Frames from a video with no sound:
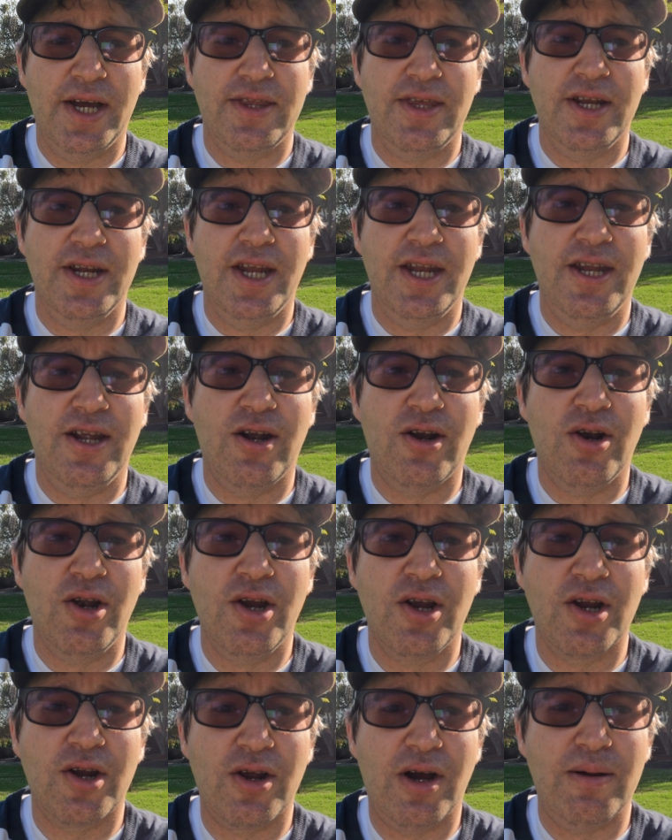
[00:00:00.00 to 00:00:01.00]
I think that they're
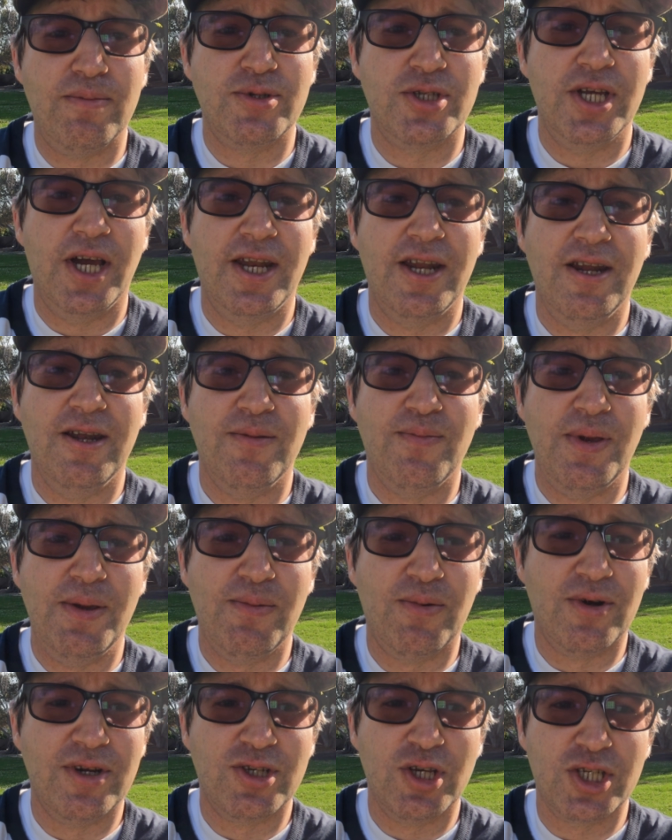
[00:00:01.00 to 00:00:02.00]
upstanding
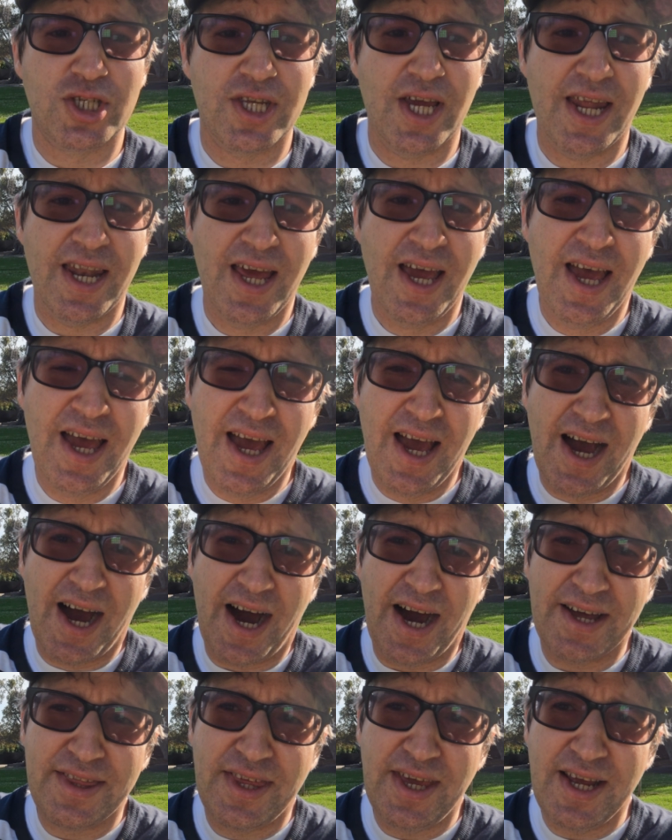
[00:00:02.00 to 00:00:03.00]
people. It's just that
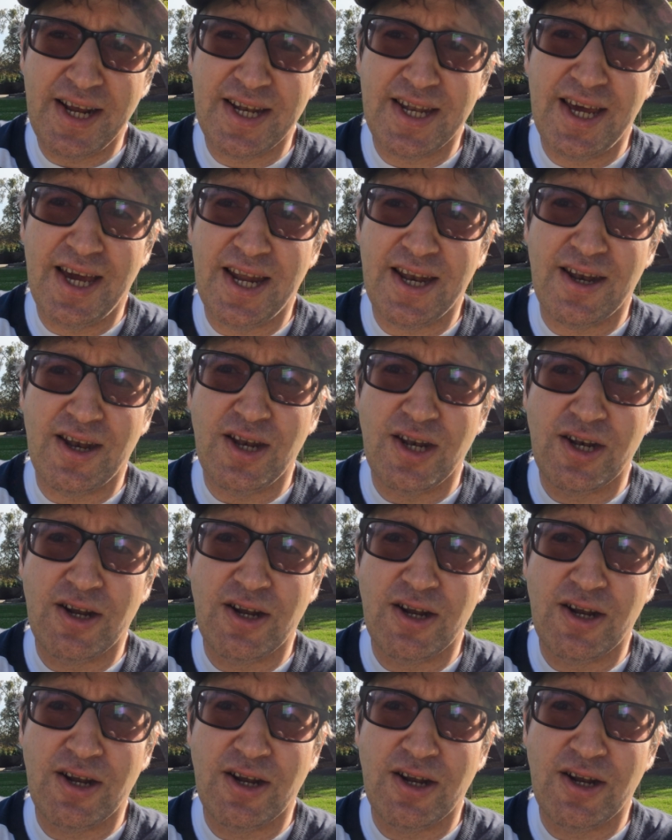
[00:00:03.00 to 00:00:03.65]
I think that